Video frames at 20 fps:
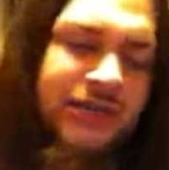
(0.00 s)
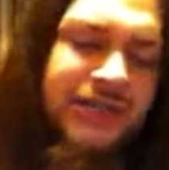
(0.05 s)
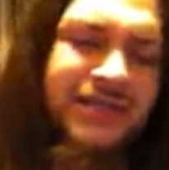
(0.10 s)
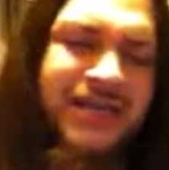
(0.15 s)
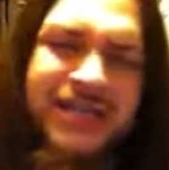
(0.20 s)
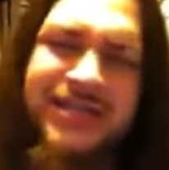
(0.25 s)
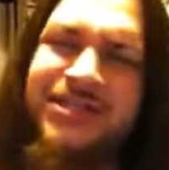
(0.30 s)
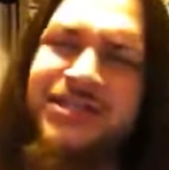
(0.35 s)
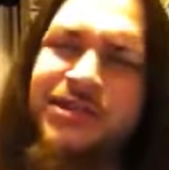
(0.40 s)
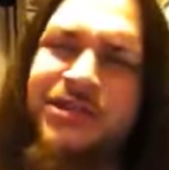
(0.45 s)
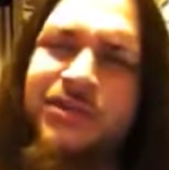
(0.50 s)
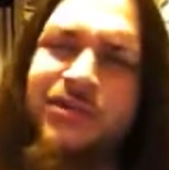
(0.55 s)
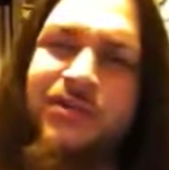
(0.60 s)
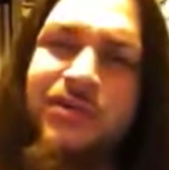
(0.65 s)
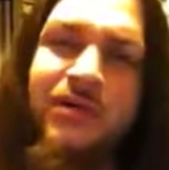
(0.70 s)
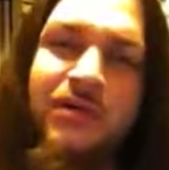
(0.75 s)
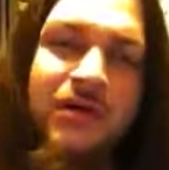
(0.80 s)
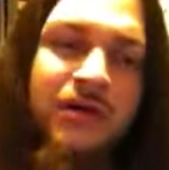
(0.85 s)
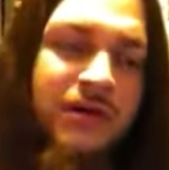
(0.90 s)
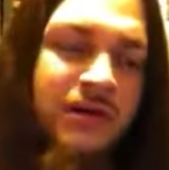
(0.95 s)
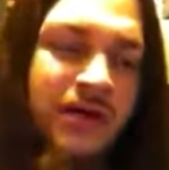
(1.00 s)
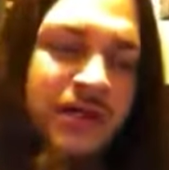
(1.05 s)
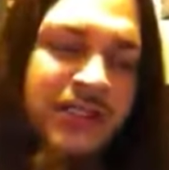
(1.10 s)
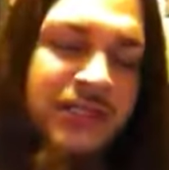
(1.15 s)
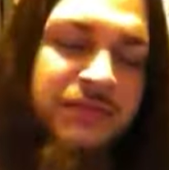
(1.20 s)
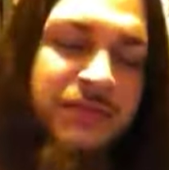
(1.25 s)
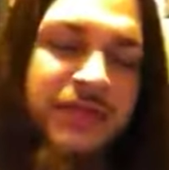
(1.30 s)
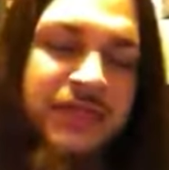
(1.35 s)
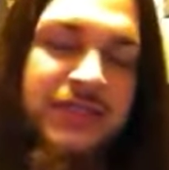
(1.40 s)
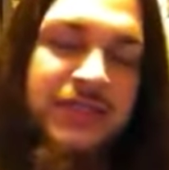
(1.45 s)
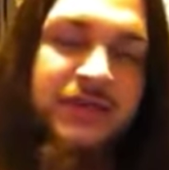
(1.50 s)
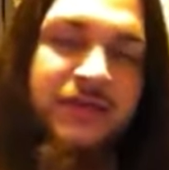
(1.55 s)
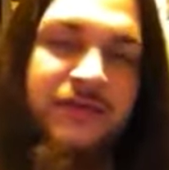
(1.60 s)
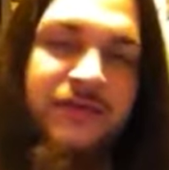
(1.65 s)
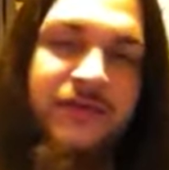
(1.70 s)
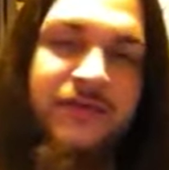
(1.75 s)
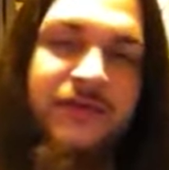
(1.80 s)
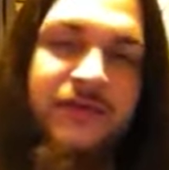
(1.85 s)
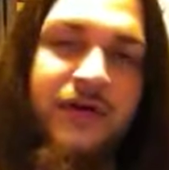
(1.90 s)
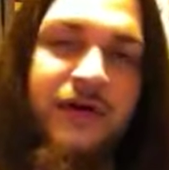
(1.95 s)
It's not too
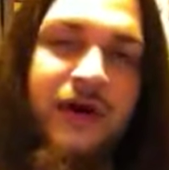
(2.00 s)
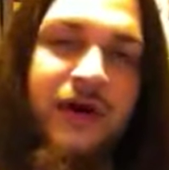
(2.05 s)
expensive.